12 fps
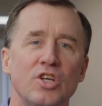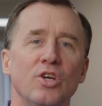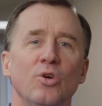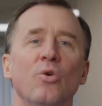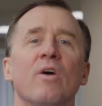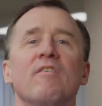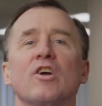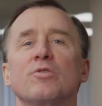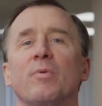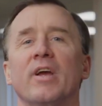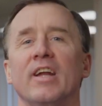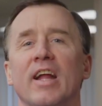two of our
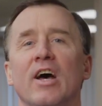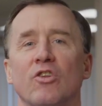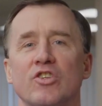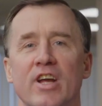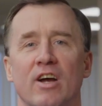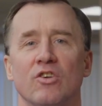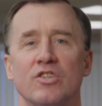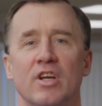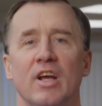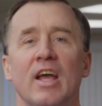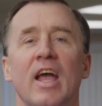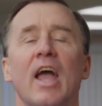Spring into Health Challenge.
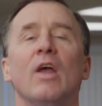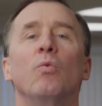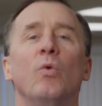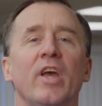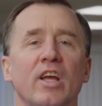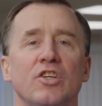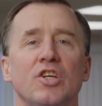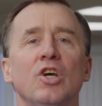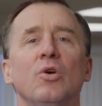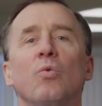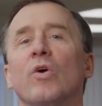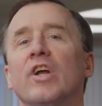And week
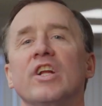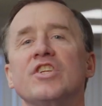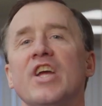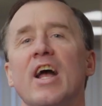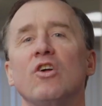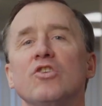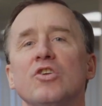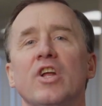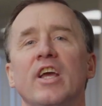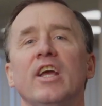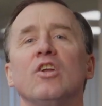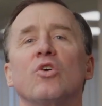two, we're gonna challenge you
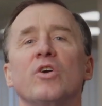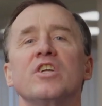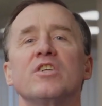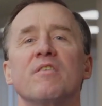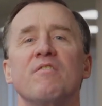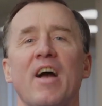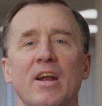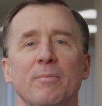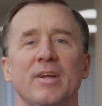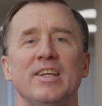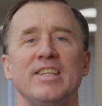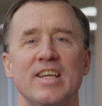to increase your
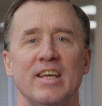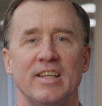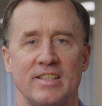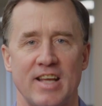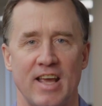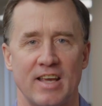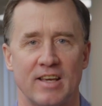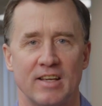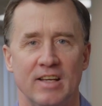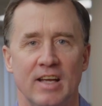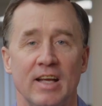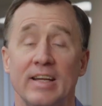vitamin D intake.
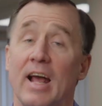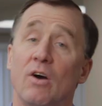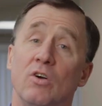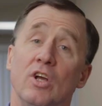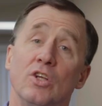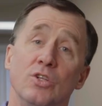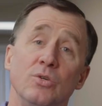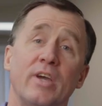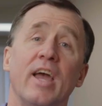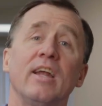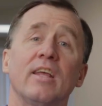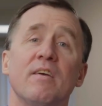Now, you
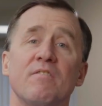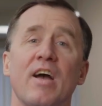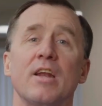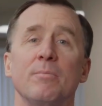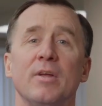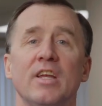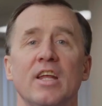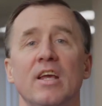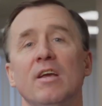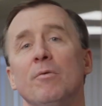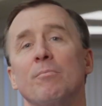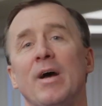can get vitamin
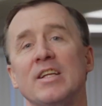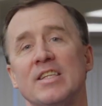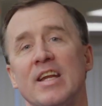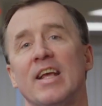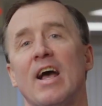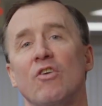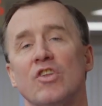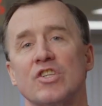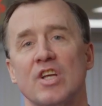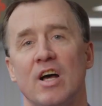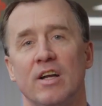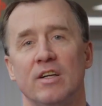D by sitting out in the
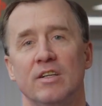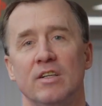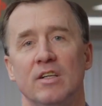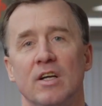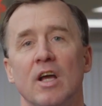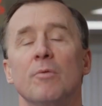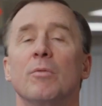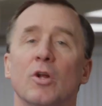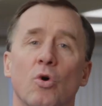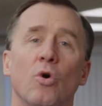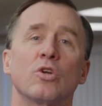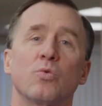sun, but
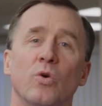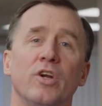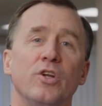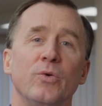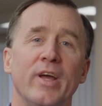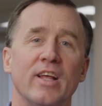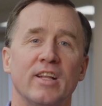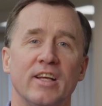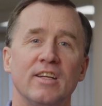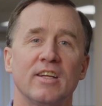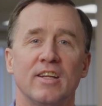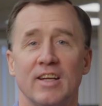of course, we're in New
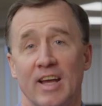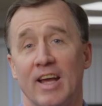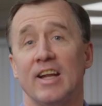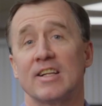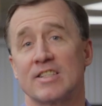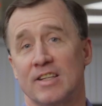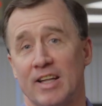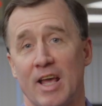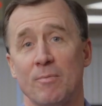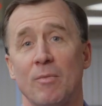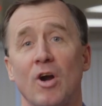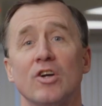England and it's
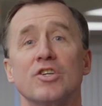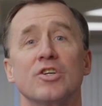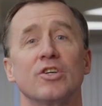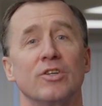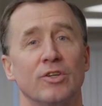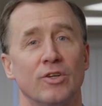late March,